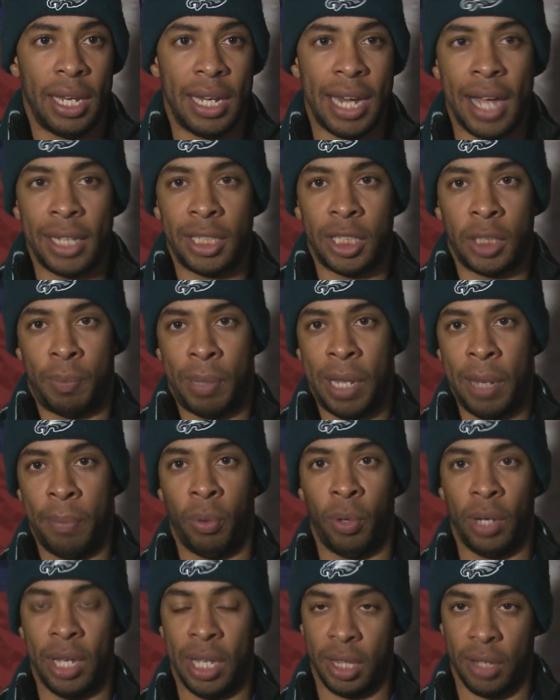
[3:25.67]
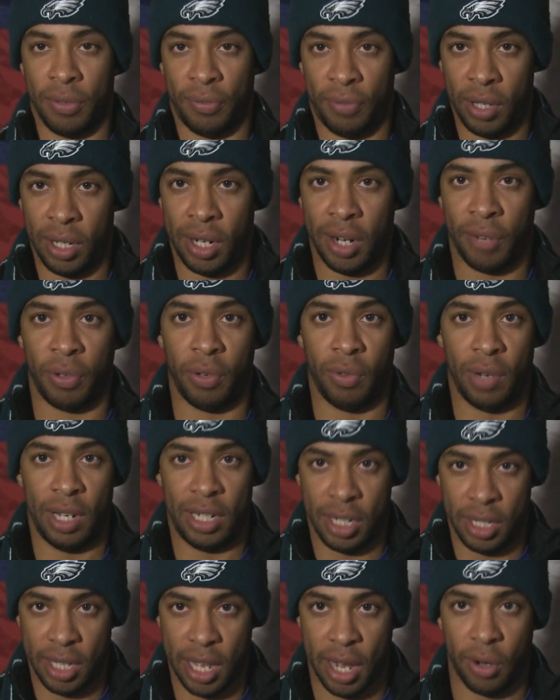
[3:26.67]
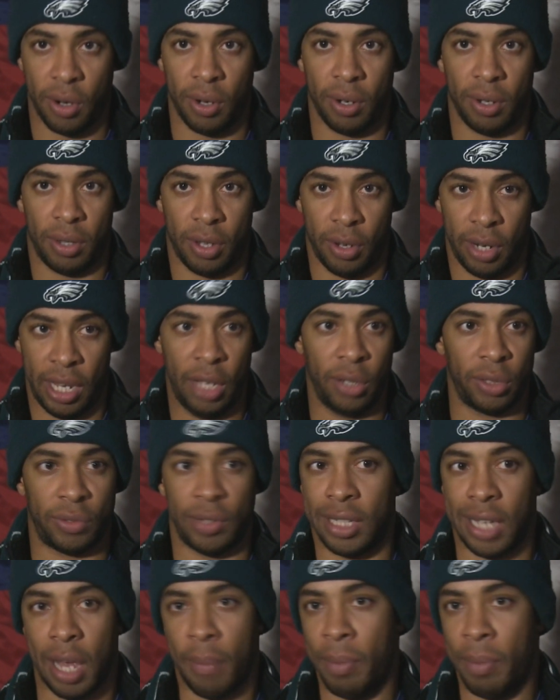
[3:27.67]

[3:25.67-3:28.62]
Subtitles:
not just people in the Philadelphia region that are their Eagles fans.